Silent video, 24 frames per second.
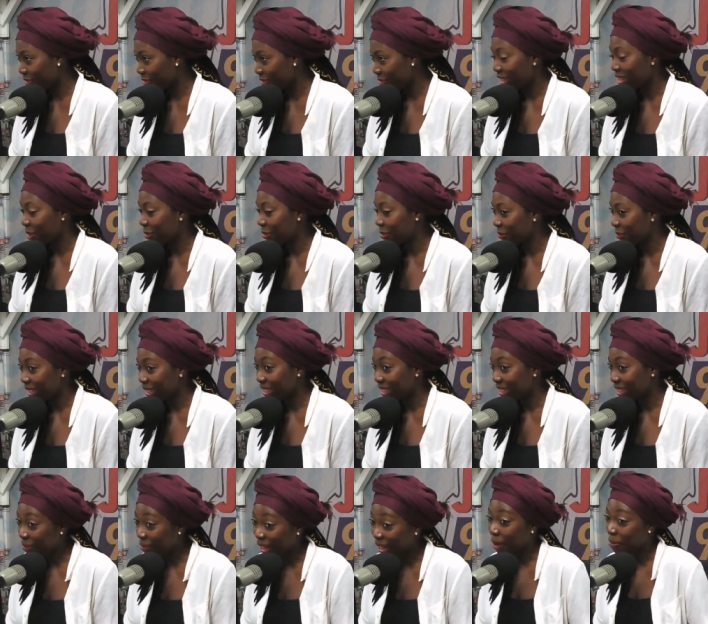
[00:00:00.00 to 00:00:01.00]
right? That was my thing.
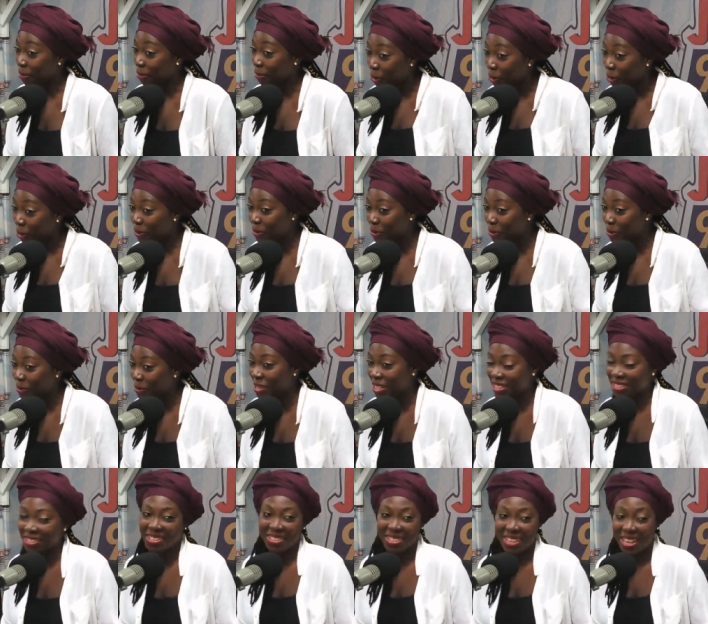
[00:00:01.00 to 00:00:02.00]
I'm like, I'm going to do research.